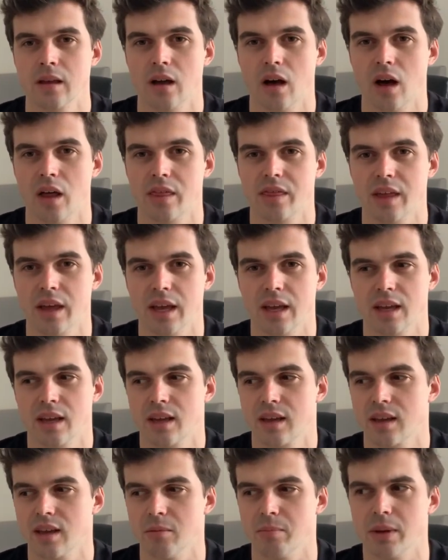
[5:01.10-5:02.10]
I
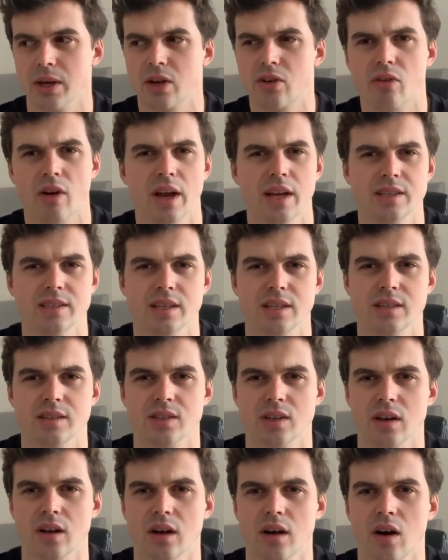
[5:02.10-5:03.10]
think it'd be crazy
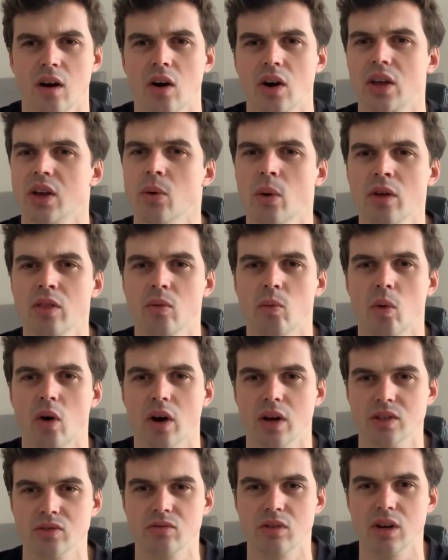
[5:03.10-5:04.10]
to argue otherwise,